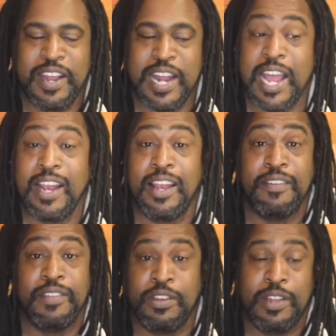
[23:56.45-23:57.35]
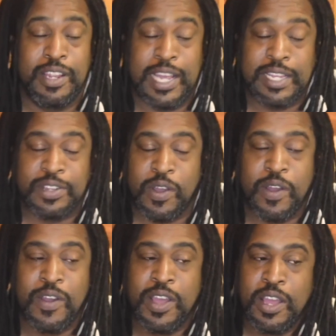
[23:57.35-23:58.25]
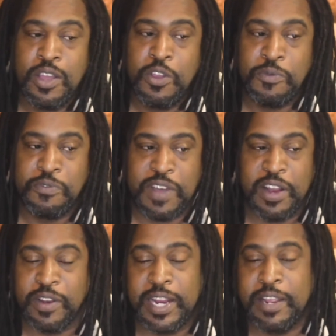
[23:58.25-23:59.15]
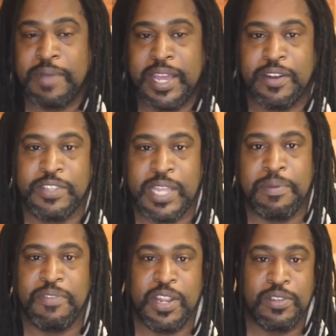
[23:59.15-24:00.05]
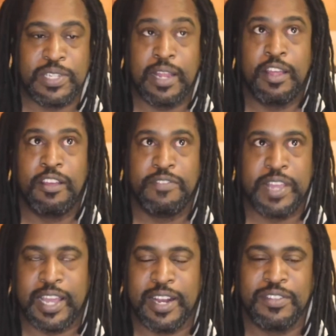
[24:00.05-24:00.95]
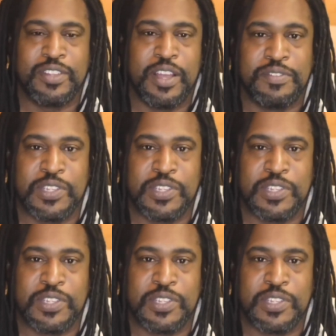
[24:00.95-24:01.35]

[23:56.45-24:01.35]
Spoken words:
and I love, you guys know who followed any of my entertainment videos, I love that kind of stuff.